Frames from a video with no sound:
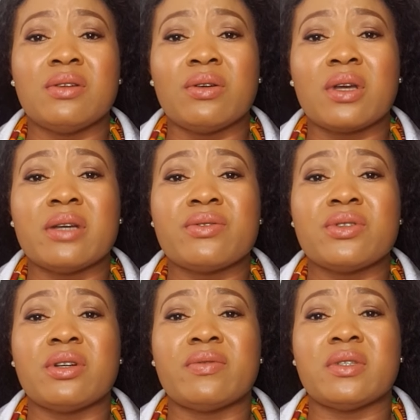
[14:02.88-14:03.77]
get
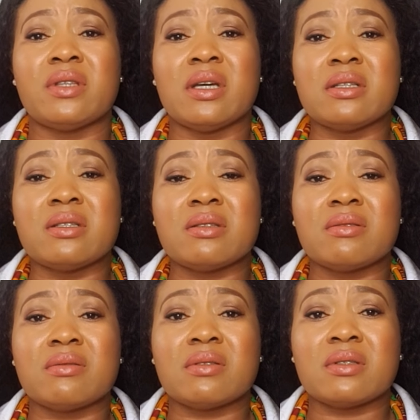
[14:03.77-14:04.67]
rid of the dead
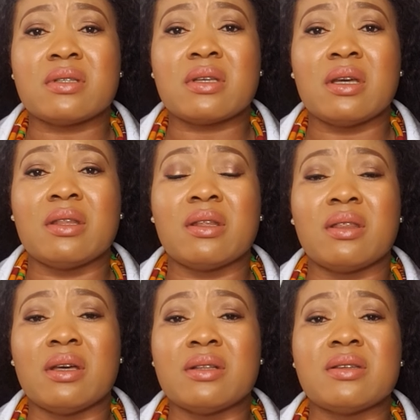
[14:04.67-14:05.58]
skin, the
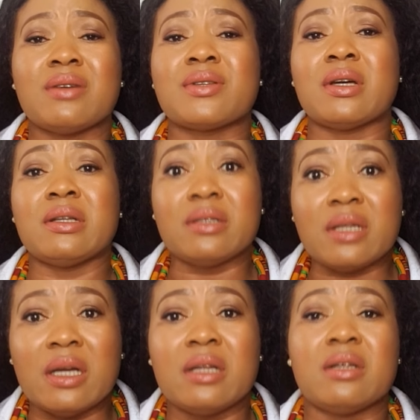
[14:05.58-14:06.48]
dead cells, and
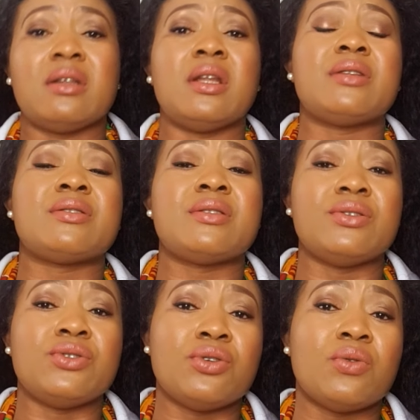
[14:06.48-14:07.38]
then let the
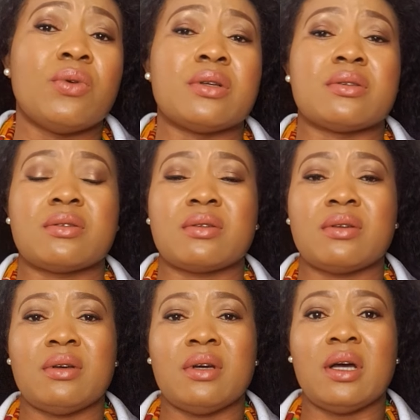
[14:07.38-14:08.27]
new ones,
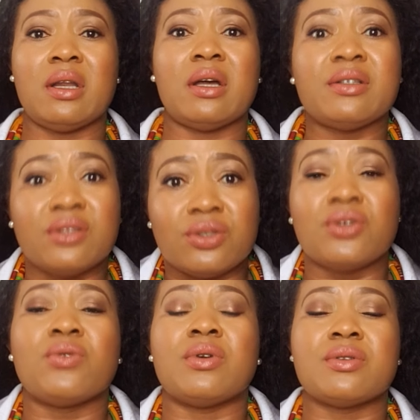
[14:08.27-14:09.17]
allow the
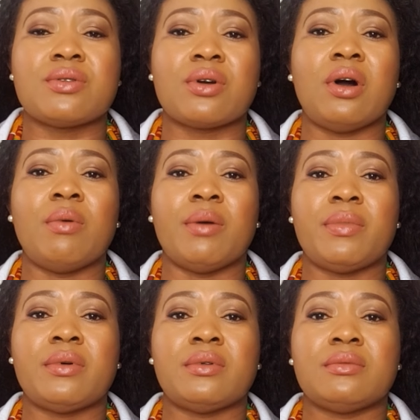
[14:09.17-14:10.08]
new ones to come up.
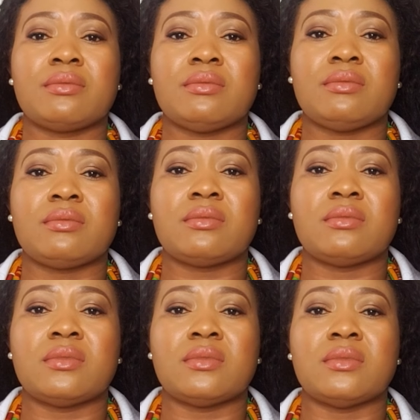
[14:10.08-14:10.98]

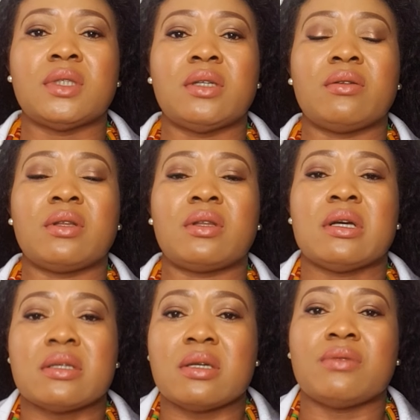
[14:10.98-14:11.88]
And
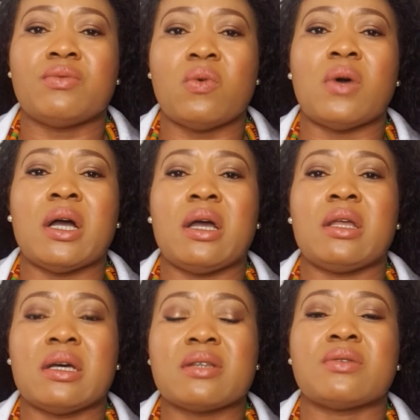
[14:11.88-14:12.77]
that's
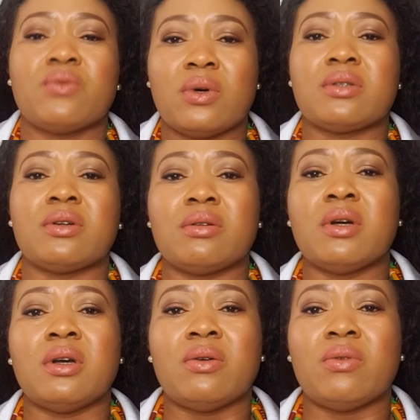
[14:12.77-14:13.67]
what
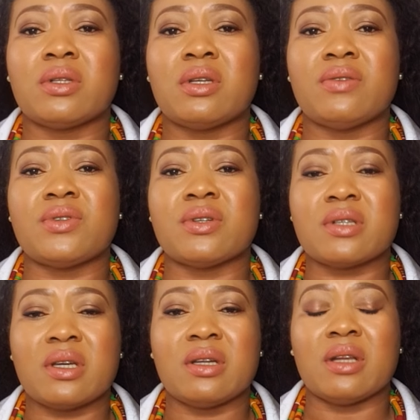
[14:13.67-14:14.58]
gives your
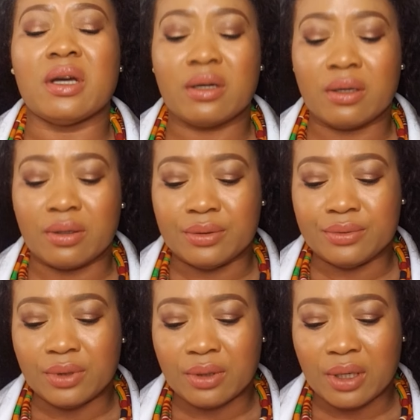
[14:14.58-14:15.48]
skin that glow.
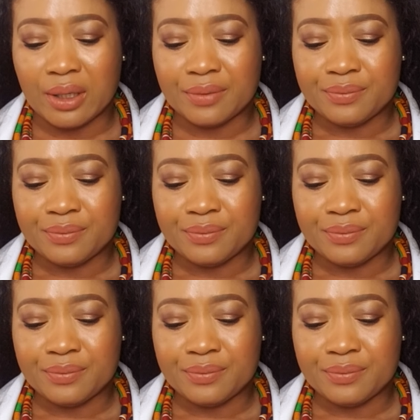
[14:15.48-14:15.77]
Okay,